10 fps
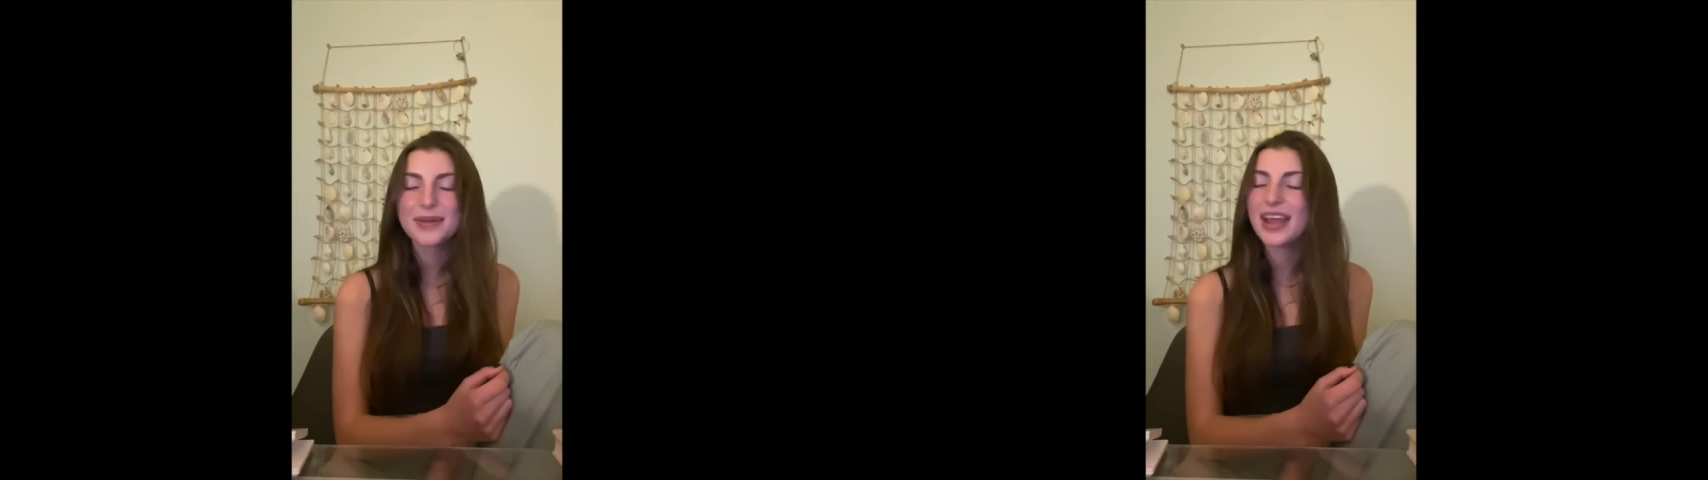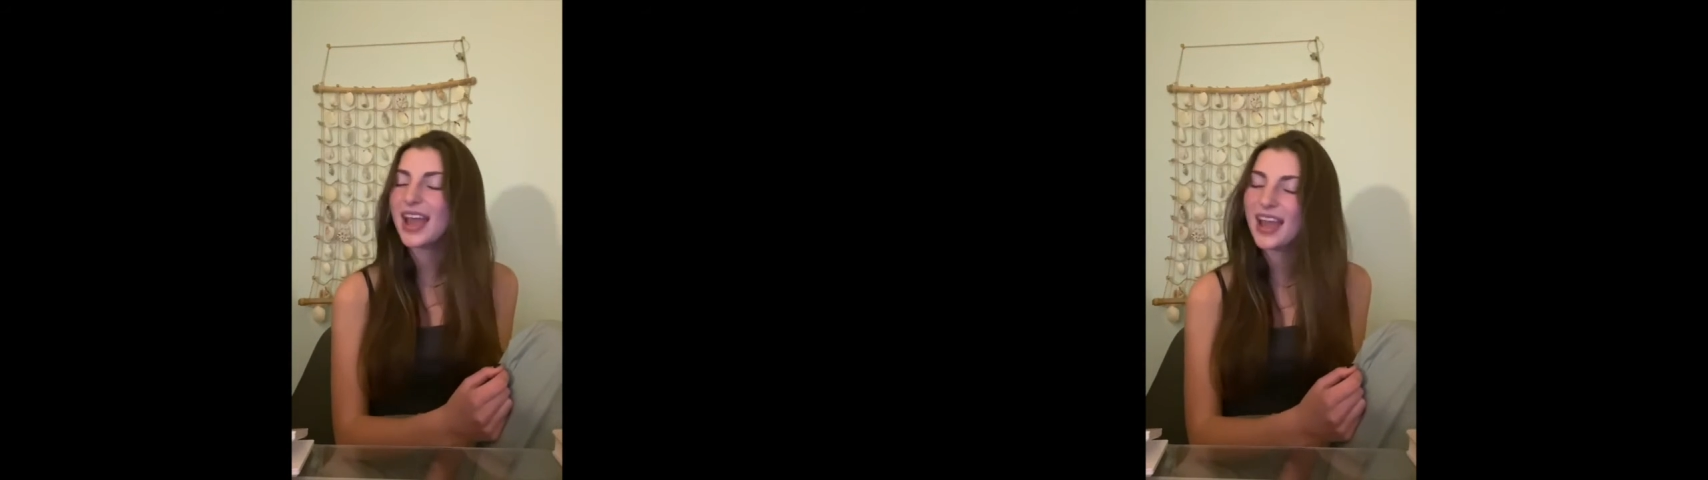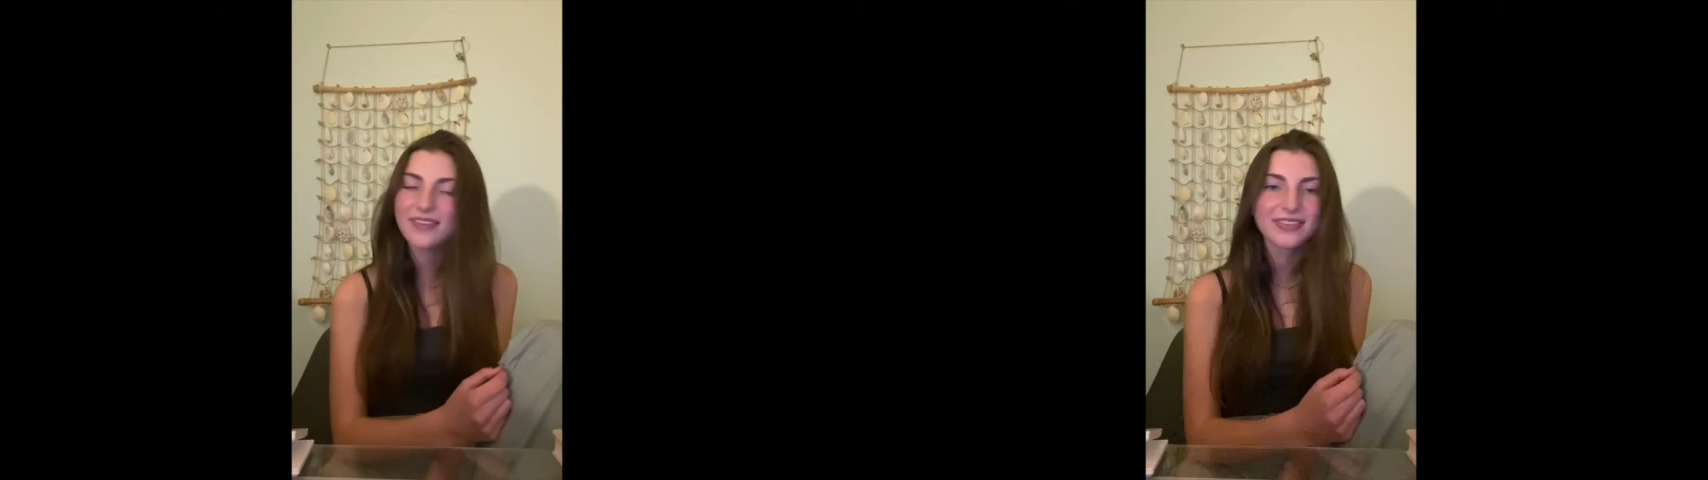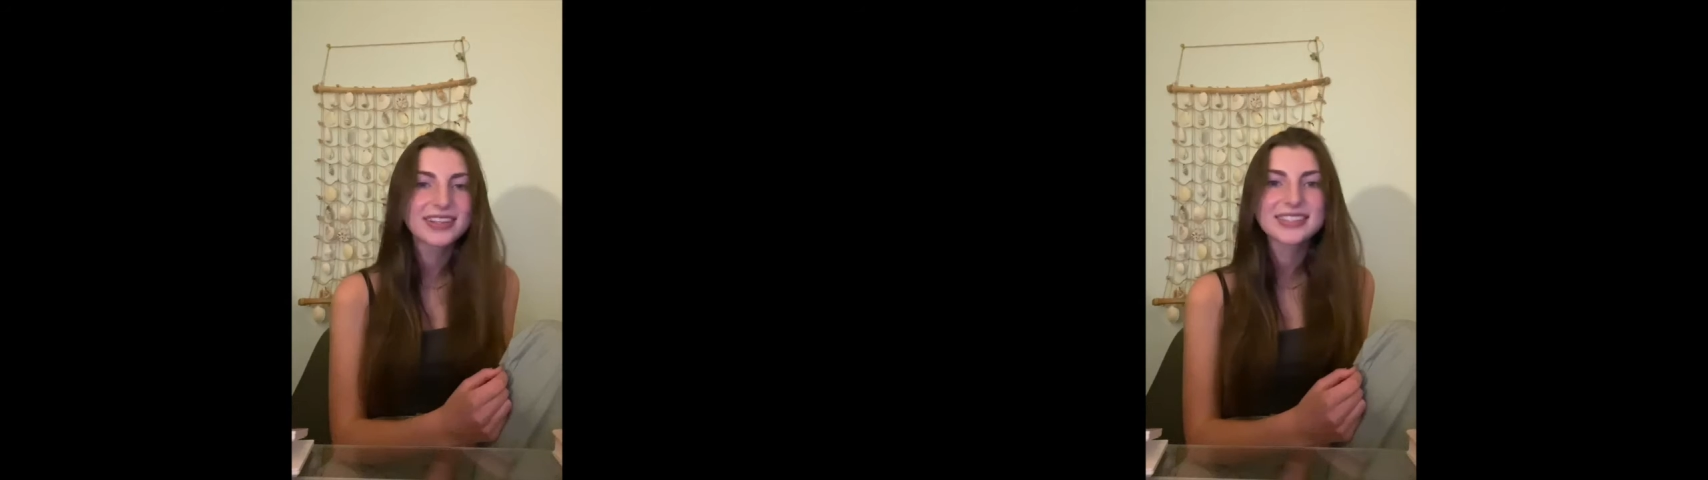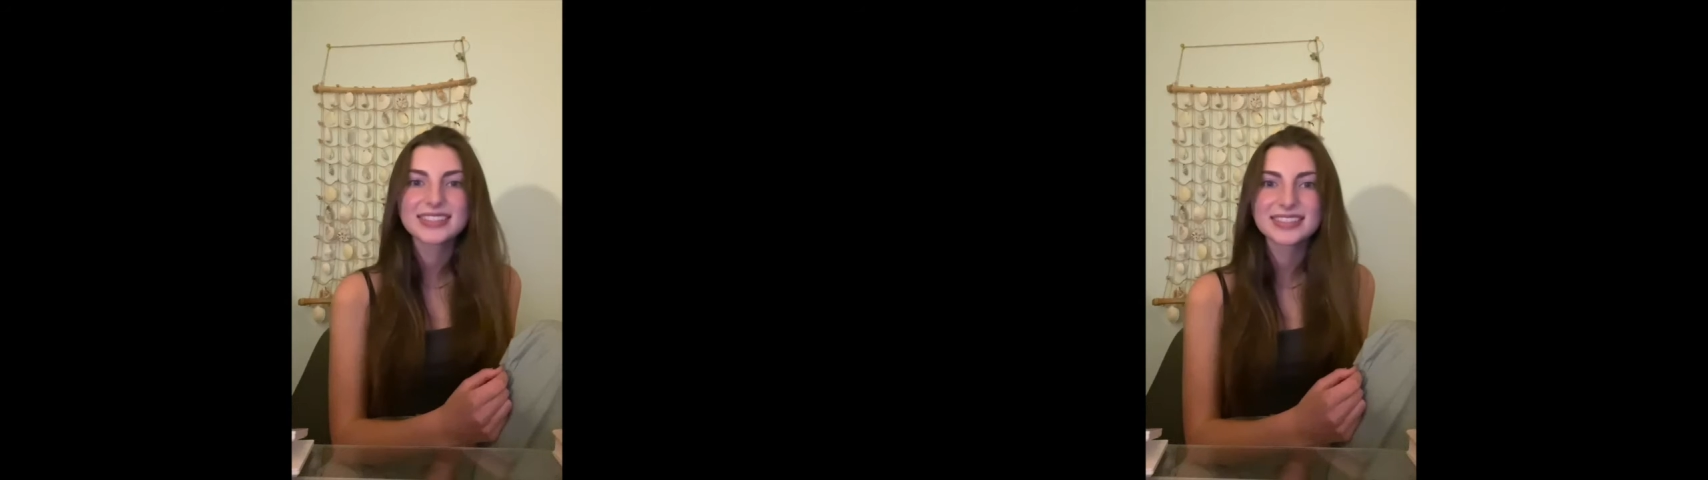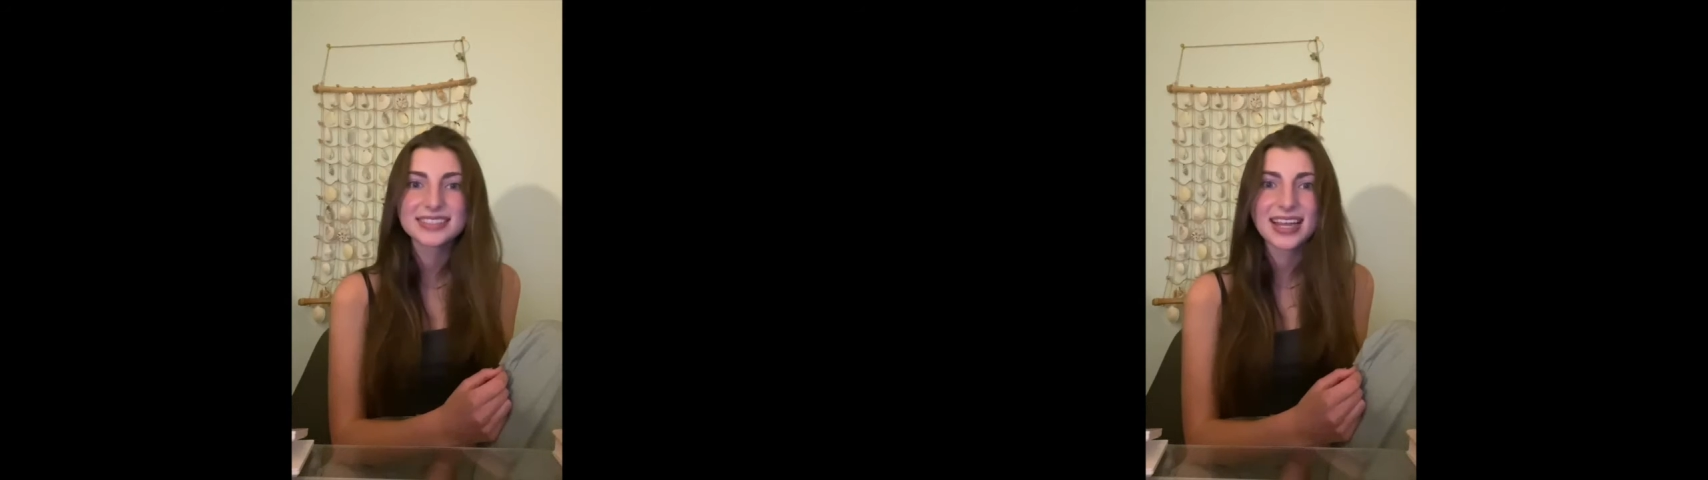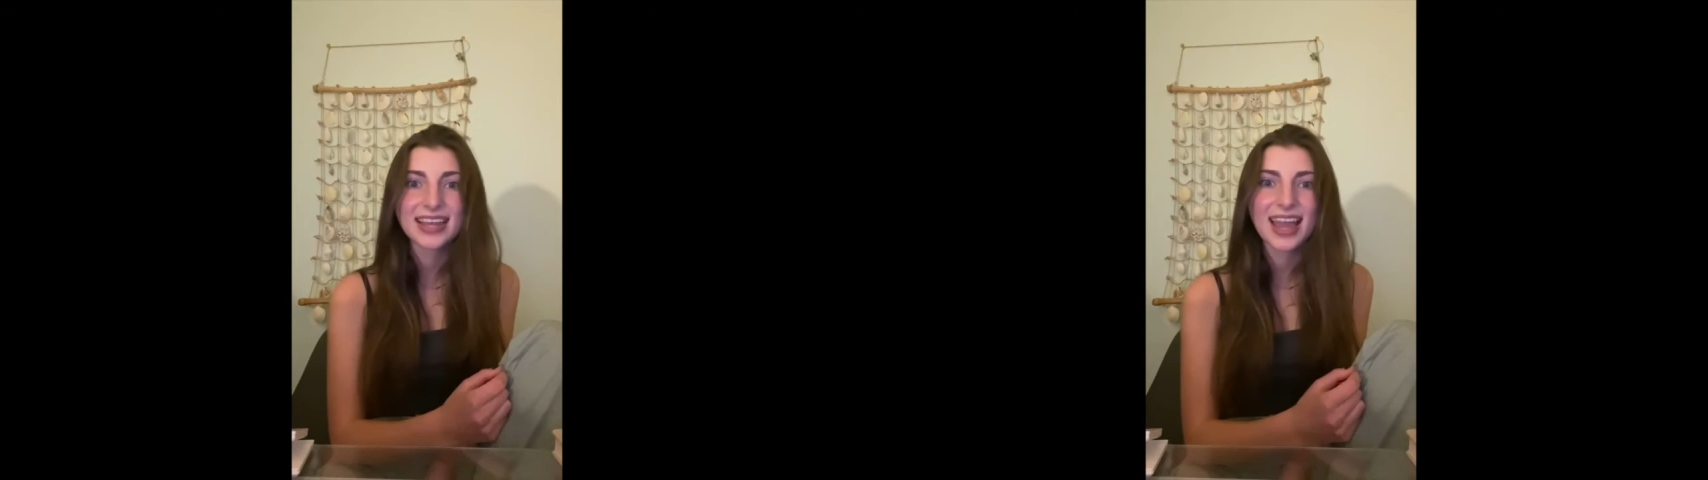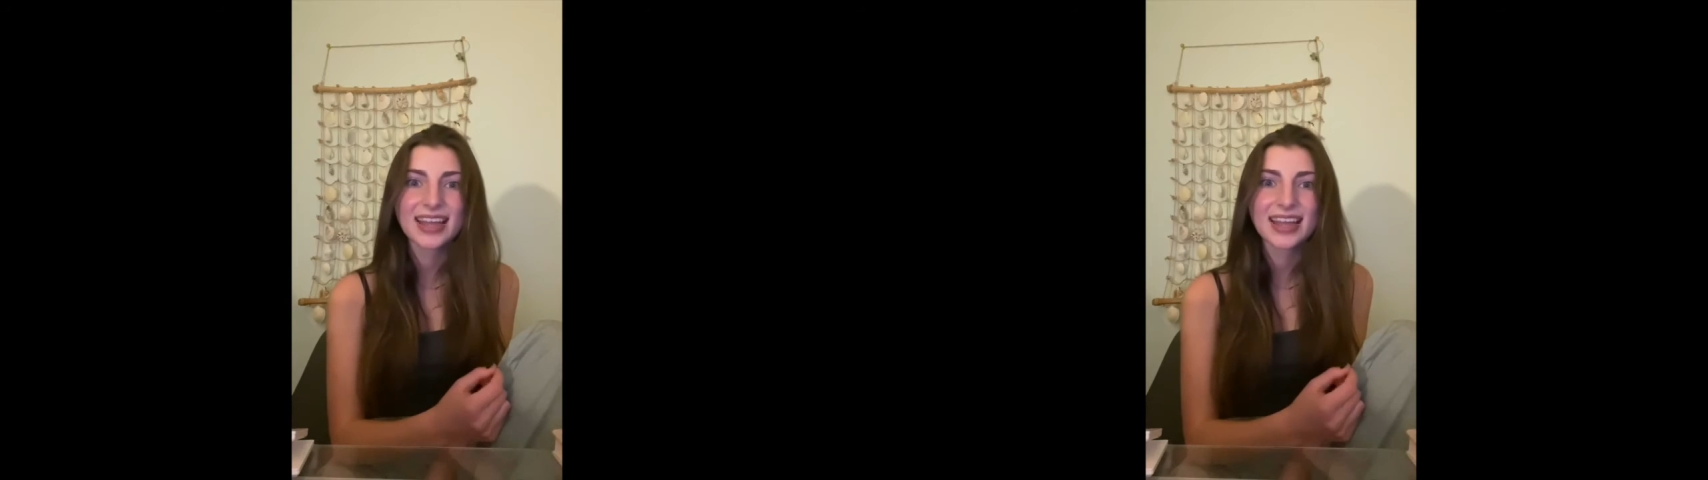but every single day